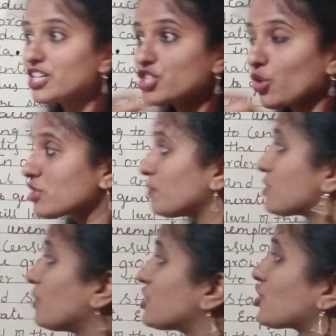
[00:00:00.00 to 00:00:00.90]
It shows means
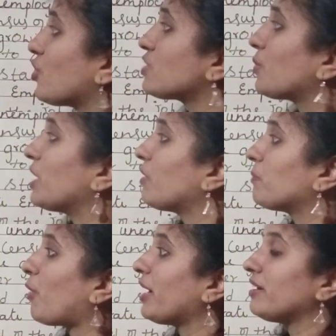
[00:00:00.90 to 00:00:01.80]
which shows
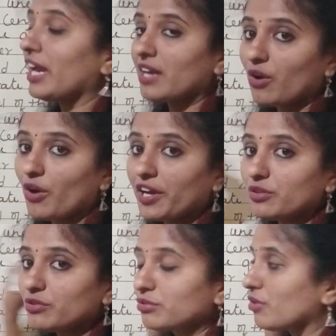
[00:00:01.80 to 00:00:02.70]
21.9 according to
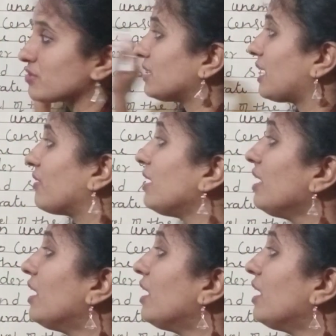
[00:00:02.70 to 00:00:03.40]
2011,